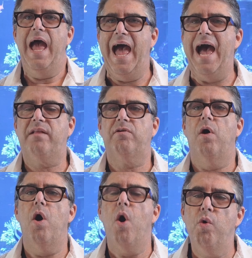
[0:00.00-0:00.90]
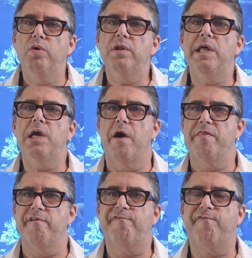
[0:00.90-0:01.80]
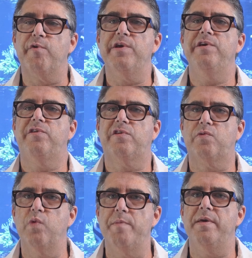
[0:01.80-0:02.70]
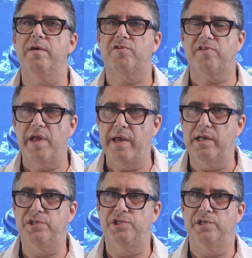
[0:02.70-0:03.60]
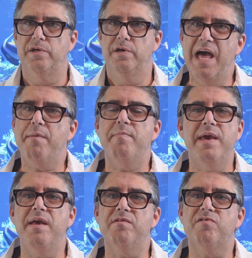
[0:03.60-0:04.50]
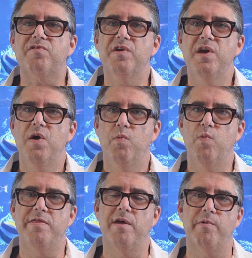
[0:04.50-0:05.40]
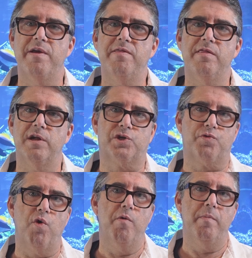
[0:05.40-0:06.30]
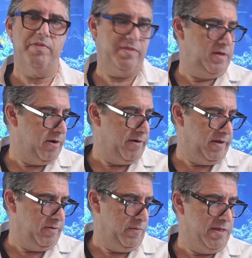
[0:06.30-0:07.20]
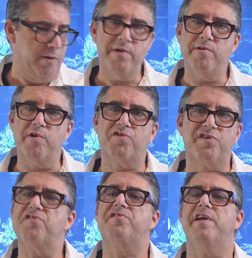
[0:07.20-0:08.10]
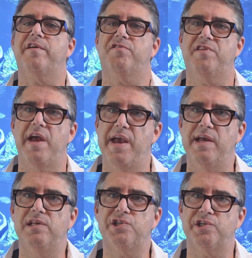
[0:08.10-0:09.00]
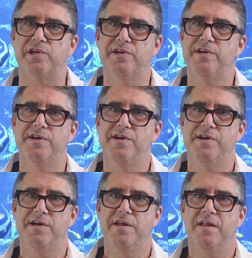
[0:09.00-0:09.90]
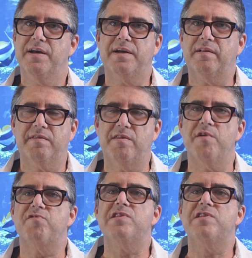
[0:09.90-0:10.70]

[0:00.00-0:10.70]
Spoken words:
act only on the free swimming stage. That means when they're in the when they're in their cystic stage, there's